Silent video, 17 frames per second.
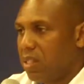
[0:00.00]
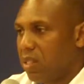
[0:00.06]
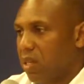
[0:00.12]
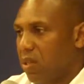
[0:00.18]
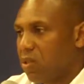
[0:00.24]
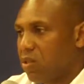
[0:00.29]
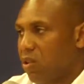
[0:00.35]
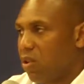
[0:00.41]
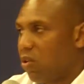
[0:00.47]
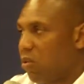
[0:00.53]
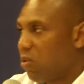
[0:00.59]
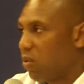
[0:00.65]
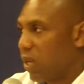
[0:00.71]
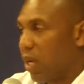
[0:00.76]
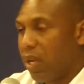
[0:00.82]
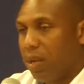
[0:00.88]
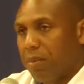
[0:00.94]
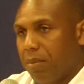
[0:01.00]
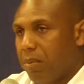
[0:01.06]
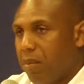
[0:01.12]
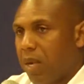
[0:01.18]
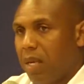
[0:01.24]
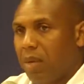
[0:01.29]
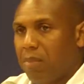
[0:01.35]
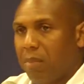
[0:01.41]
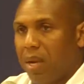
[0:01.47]
He's also
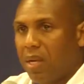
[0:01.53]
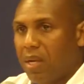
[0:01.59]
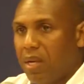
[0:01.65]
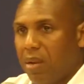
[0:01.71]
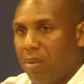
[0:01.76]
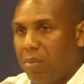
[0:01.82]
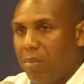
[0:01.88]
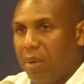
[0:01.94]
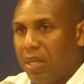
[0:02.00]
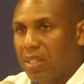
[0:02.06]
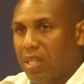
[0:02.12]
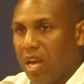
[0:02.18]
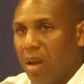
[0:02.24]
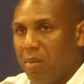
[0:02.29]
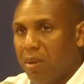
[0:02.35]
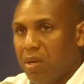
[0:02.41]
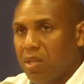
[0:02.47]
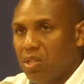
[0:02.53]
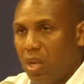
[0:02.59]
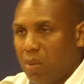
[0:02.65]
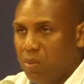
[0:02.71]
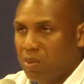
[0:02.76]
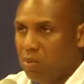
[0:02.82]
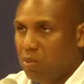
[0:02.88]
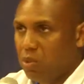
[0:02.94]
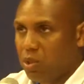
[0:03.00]
made a big time
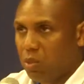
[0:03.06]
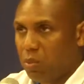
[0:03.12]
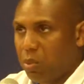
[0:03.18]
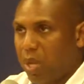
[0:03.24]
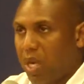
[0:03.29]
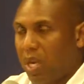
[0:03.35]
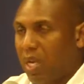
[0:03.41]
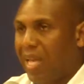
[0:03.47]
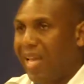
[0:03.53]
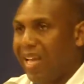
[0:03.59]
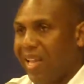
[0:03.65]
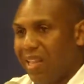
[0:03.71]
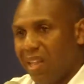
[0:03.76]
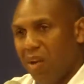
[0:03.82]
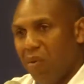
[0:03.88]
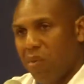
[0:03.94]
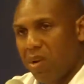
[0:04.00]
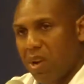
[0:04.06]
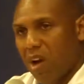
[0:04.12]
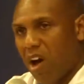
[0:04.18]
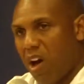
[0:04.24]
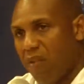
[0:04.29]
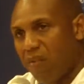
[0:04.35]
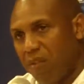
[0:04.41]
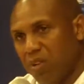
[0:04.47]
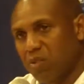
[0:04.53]
interception, which is a play that when the
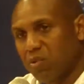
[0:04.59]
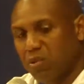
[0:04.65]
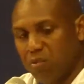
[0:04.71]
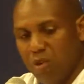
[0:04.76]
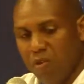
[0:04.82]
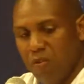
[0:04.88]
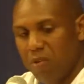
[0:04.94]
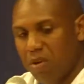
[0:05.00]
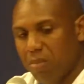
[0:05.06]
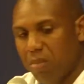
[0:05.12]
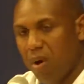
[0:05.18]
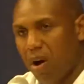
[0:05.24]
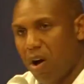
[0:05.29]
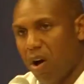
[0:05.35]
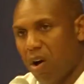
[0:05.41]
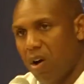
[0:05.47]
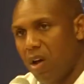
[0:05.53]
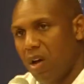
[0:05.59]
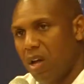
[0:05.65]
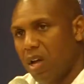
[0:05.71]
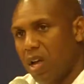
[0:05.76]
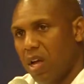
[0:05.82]
offense was moving the ball